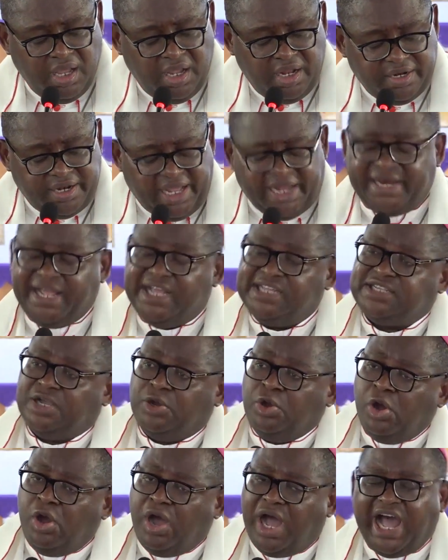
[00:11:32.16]
Then there's the
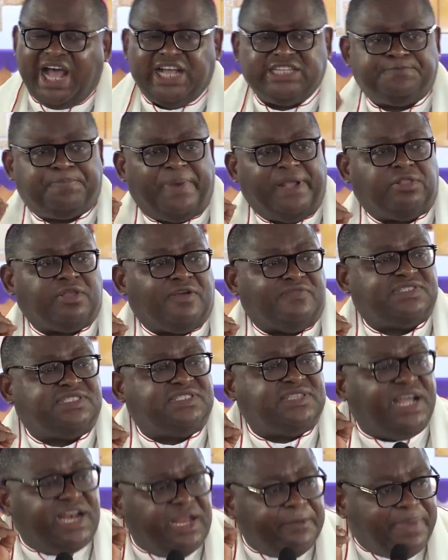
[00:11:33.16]
whole aspect of
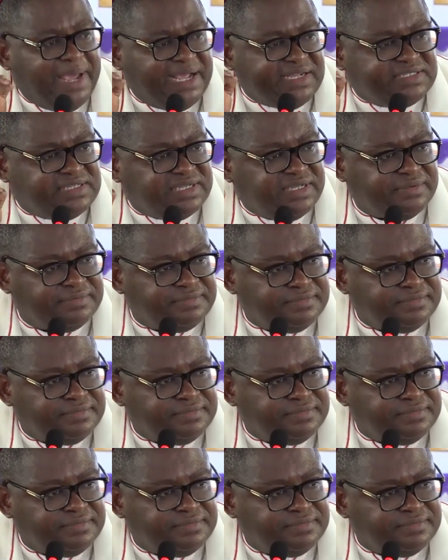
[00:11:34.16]
celibacy,